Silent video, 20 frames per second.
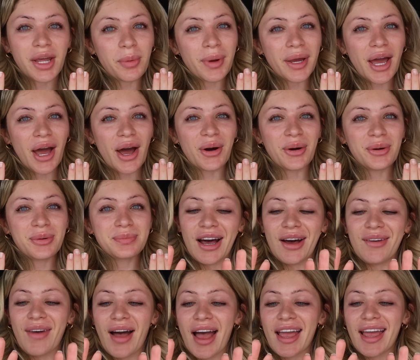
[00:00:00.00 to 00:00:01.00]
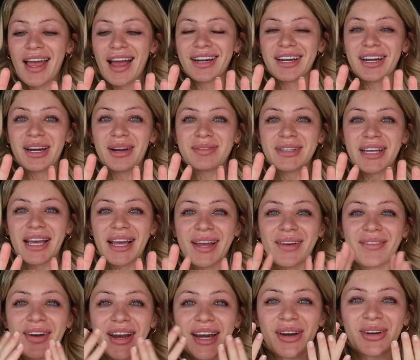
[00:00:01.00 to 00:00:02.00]
There we go. Um, I ended up
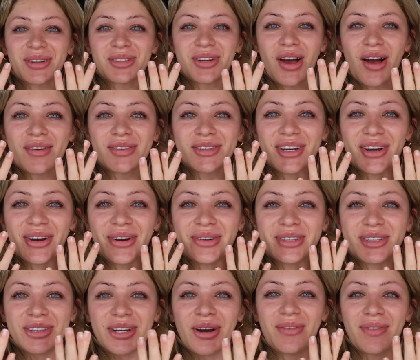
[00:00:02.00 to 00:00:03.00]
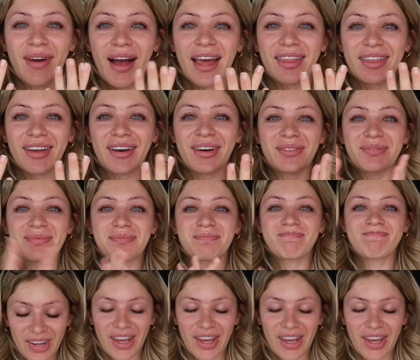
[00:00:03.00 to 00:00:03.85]
taking my nails off, so don't mind them.